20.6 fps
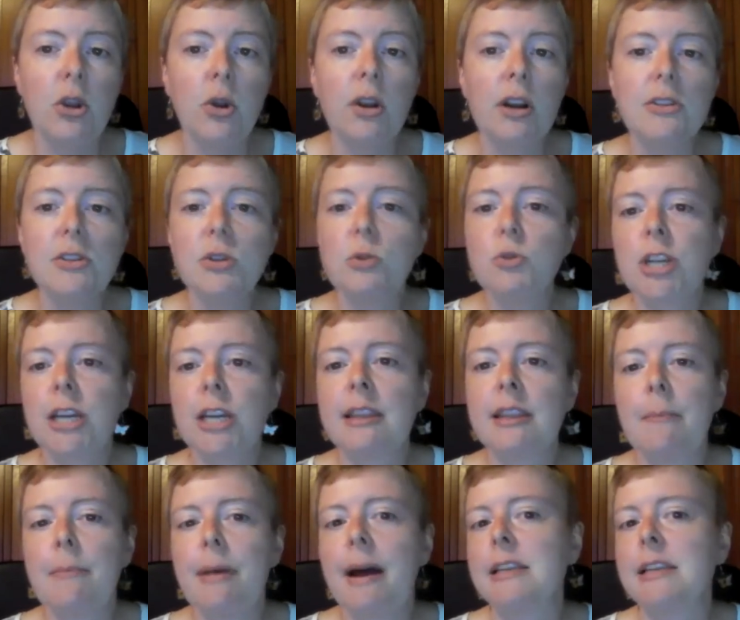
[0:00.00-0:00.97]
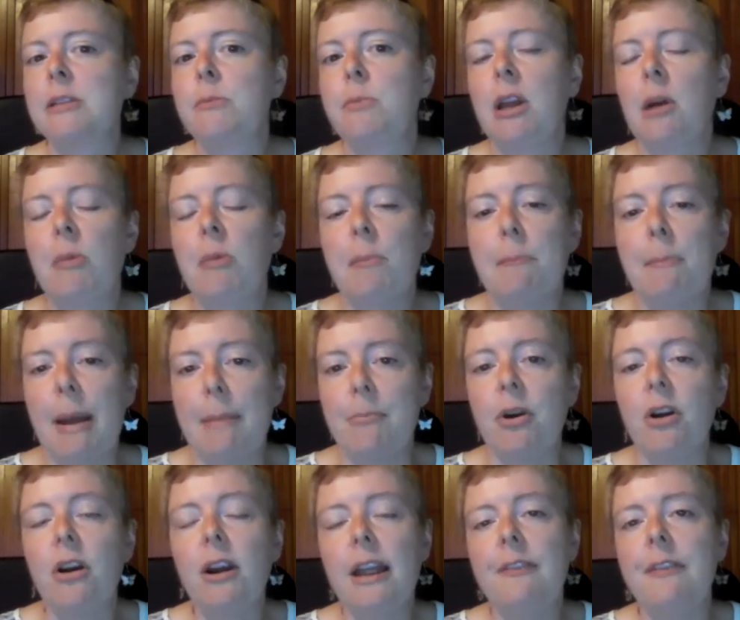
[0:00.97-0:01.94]
You can also check that box to become a
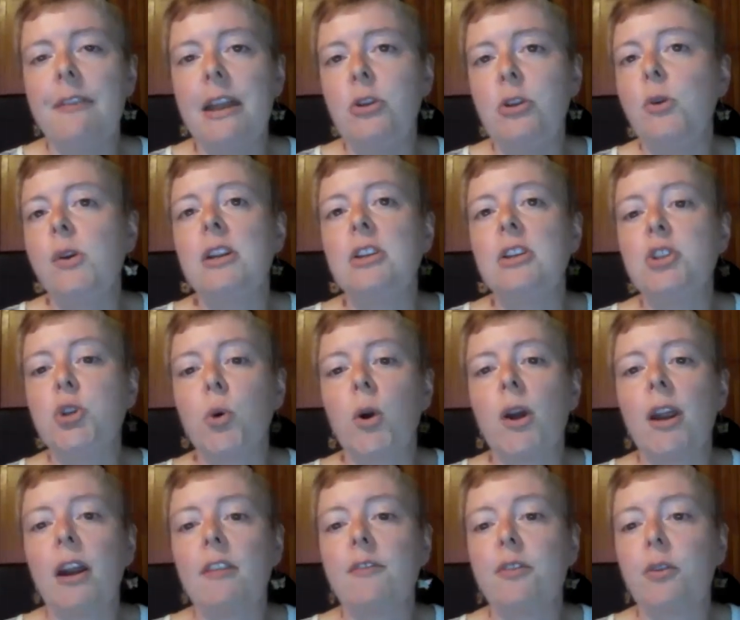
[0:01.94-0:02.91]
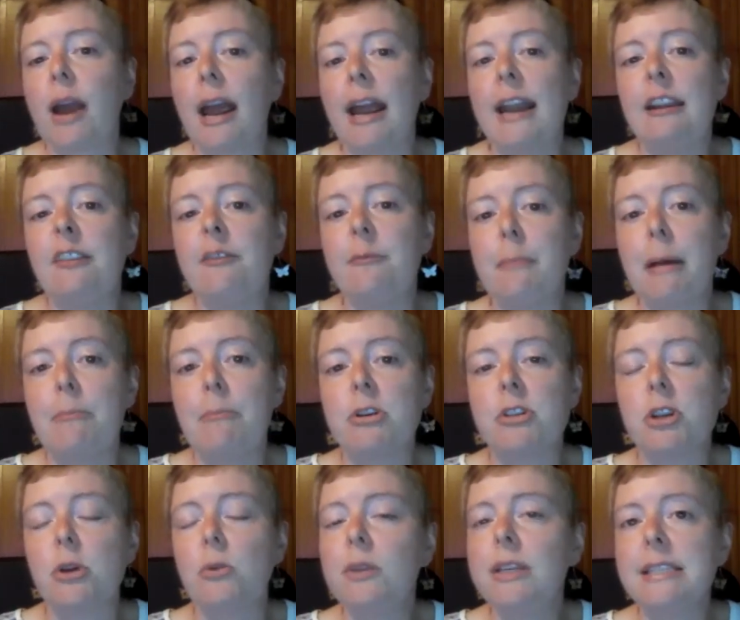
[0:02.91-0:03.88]
member, and then you can enjoy our variety of
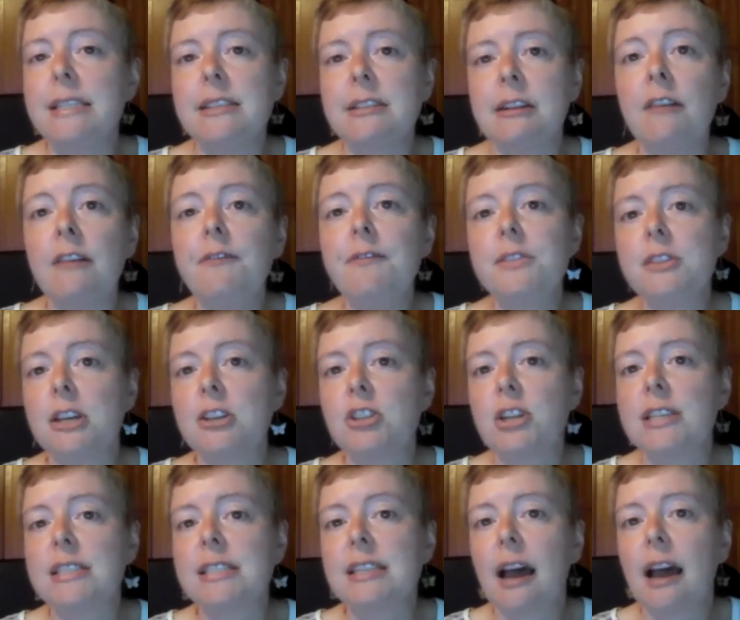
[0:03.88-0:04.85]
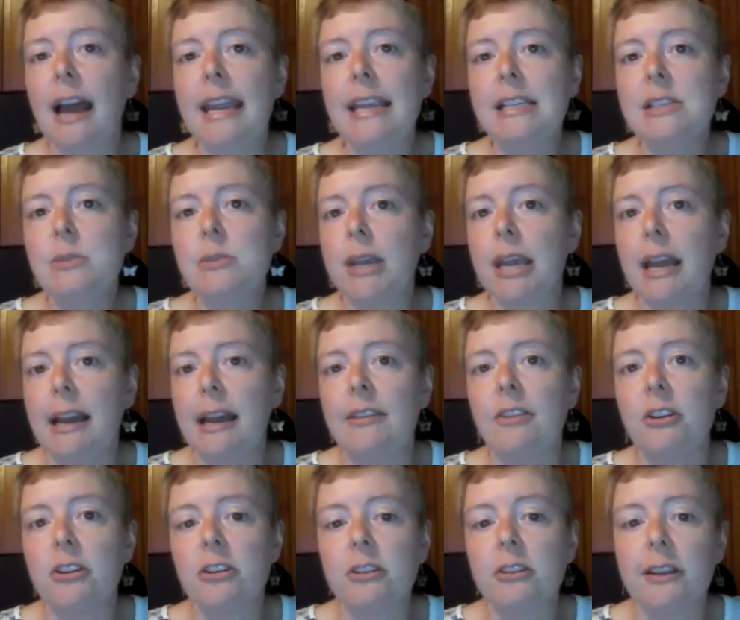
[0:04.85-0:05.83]
members only stuff, such as the hikes we
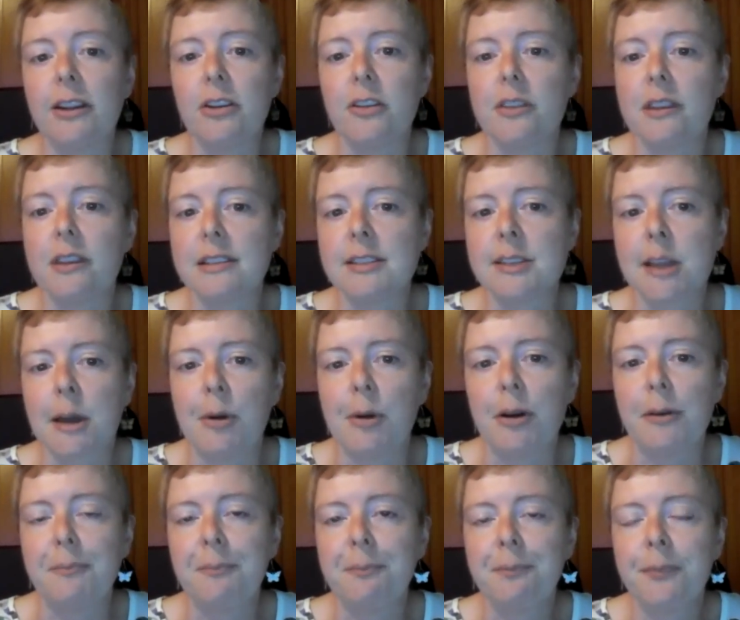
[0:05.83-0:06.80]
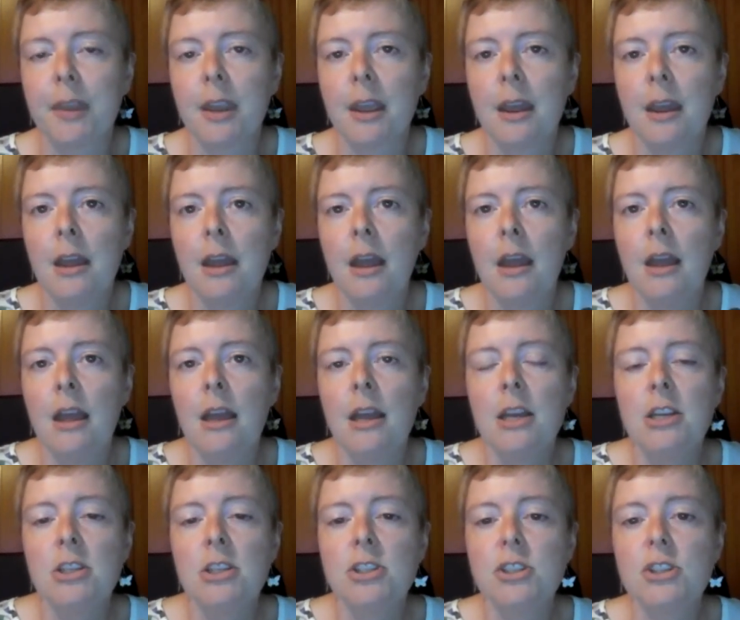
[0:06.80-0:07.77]
had earlier this summer.
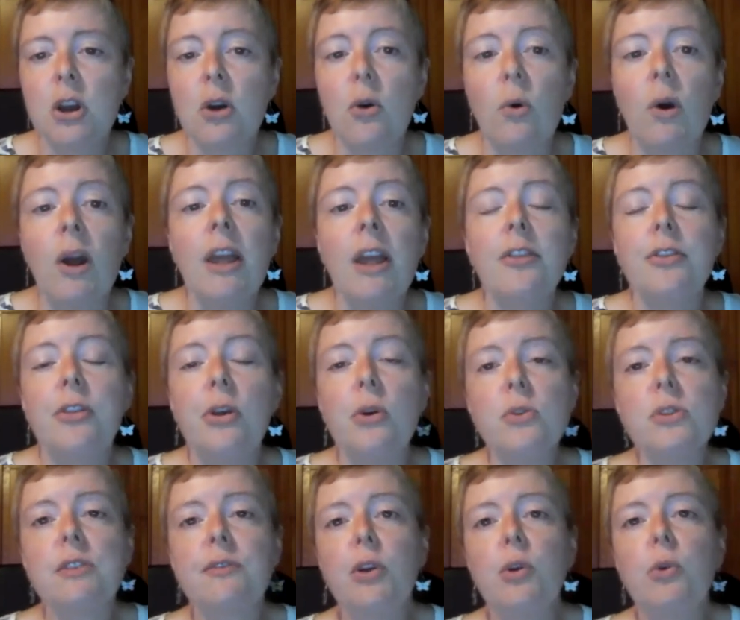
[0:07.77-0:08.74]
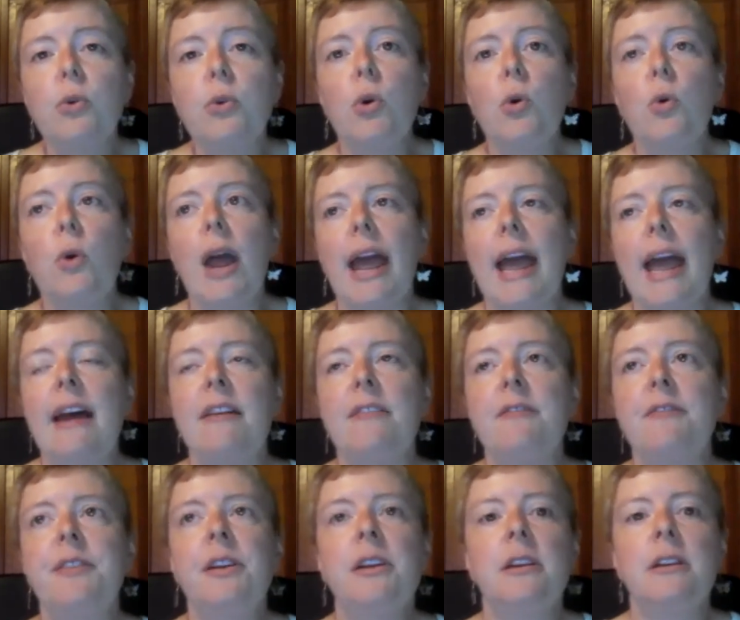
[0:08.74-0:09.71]
So those of you who
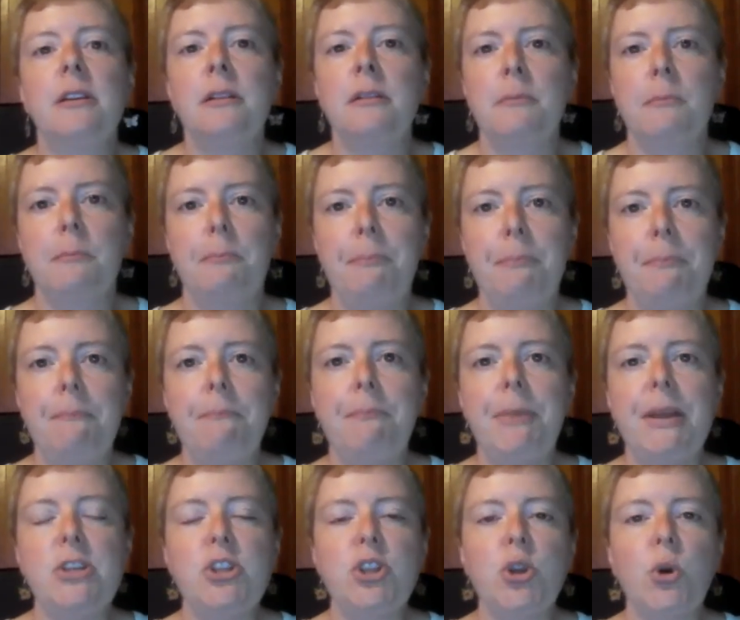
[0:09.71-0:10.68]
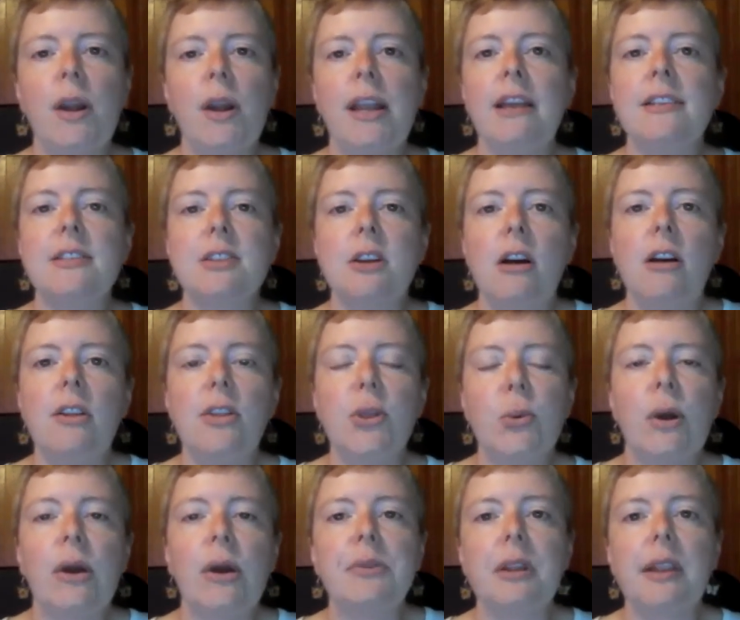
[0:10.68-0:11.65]
have been joining us all
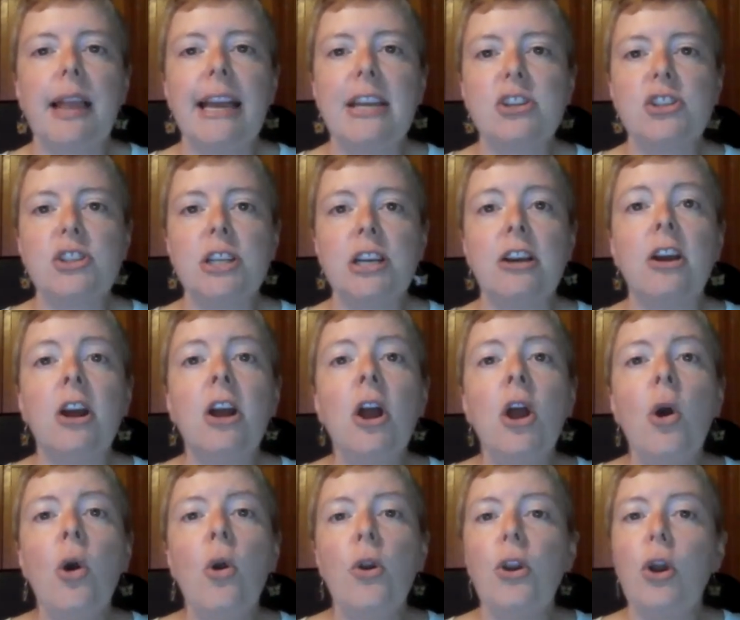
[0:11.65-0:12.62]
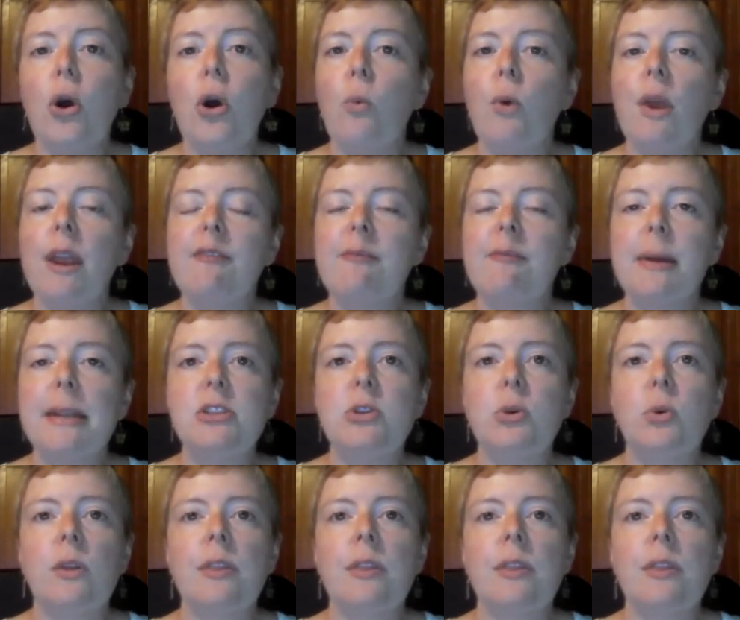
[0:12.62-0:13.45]
throughout the last year know we have been